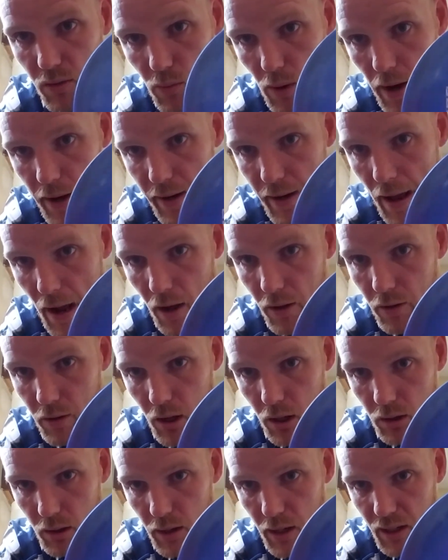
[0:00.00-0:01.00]
Right now they're
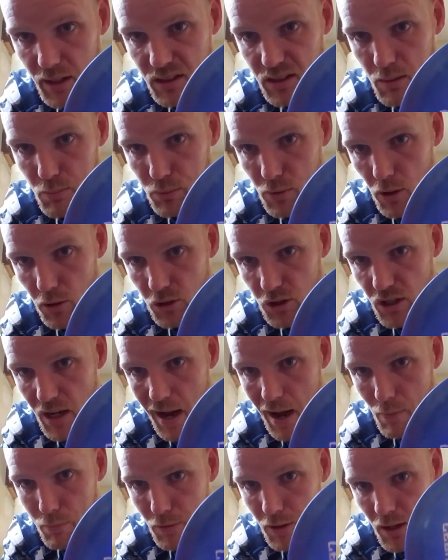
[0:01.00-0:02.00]
on Legacy Pro
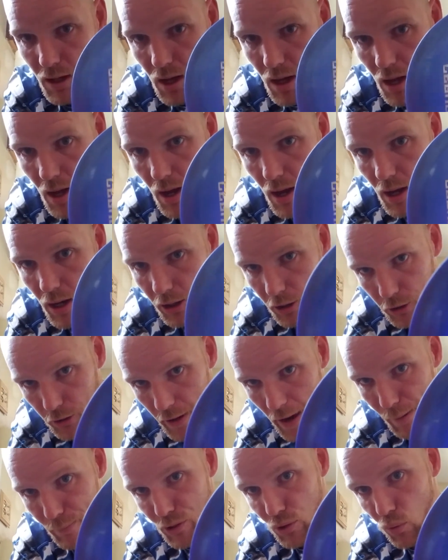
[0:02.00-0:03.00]
Shop.
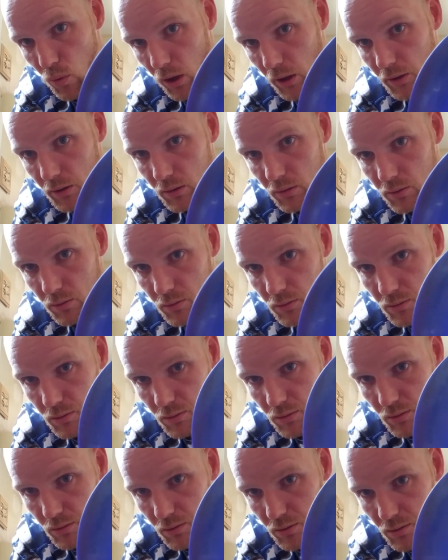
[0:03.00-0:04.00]
Grab you one.
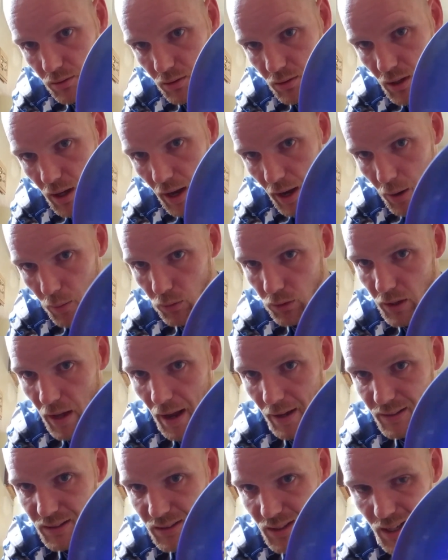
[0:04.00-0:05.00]
I will
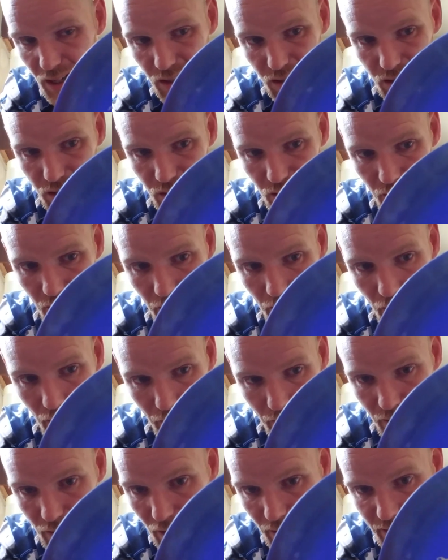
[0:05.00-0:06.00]
not say it.
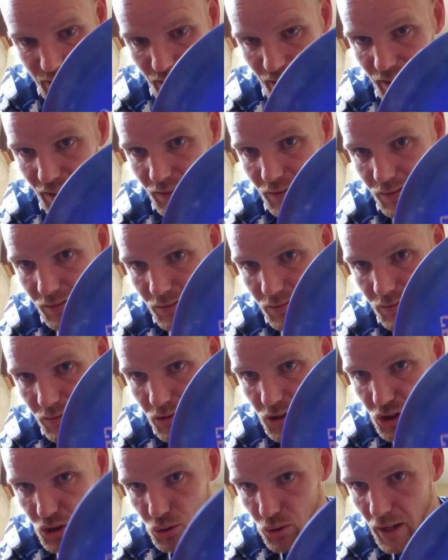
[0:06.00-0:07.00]
I can't
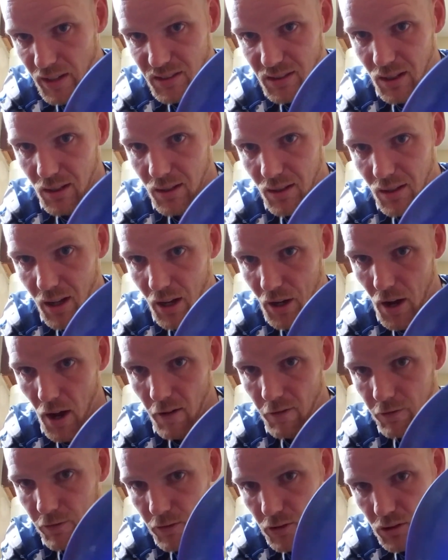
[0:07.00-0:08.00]
stress it
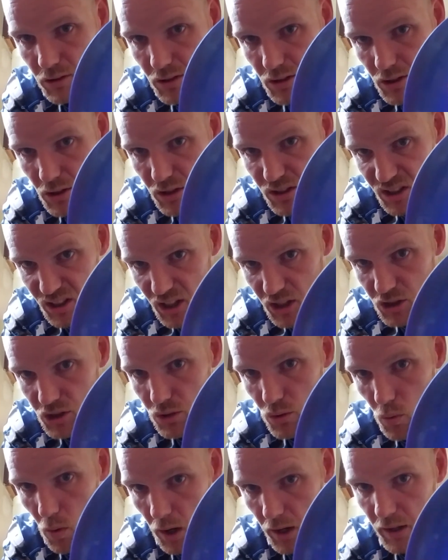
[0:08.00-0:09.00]
enough. Get
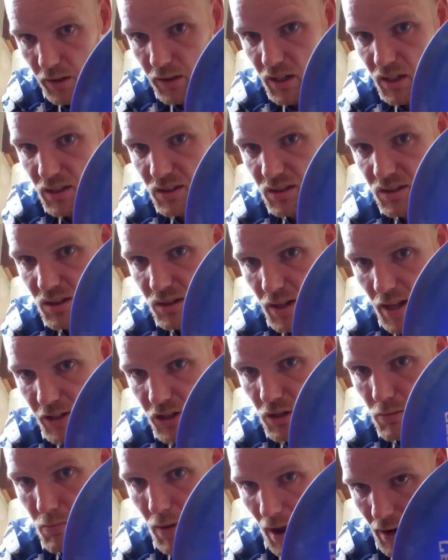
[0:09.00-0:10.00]
you one of these
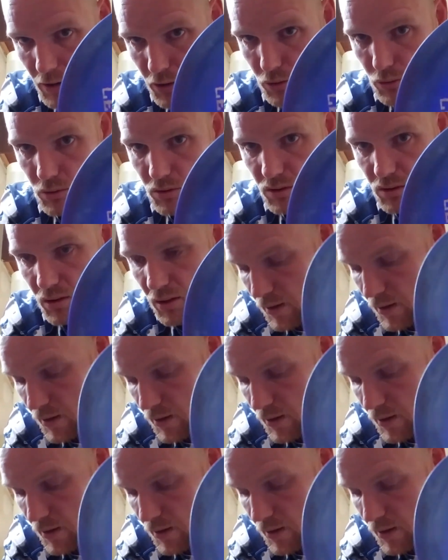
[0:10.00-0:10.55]
Legend Mongoose.